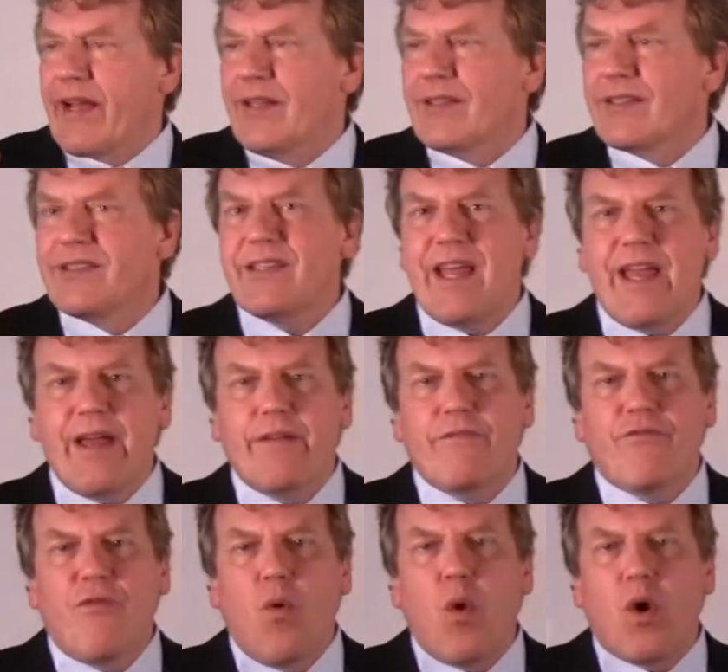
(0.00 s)
can stand
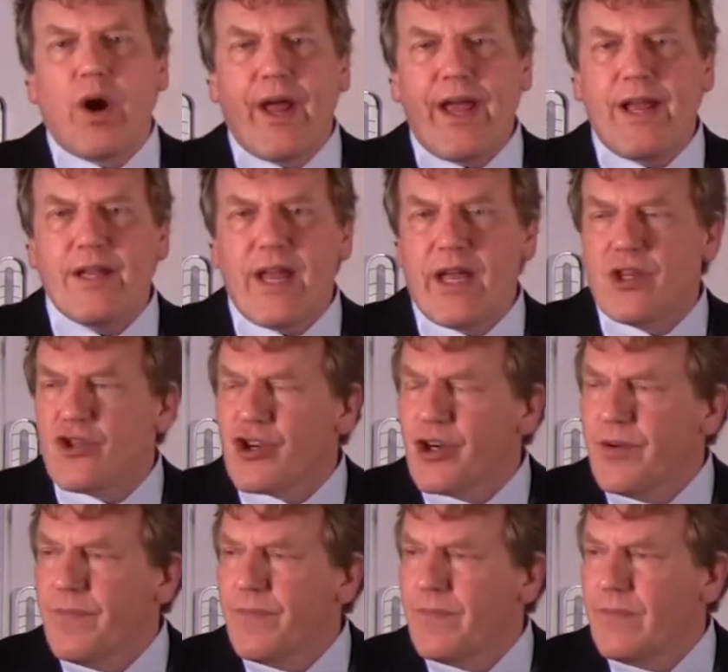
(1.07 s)
for a
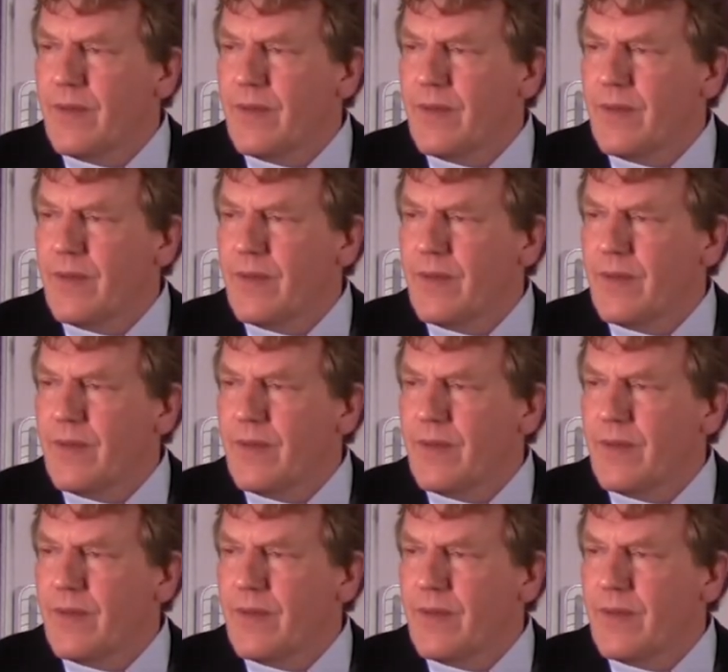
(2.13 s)
nature,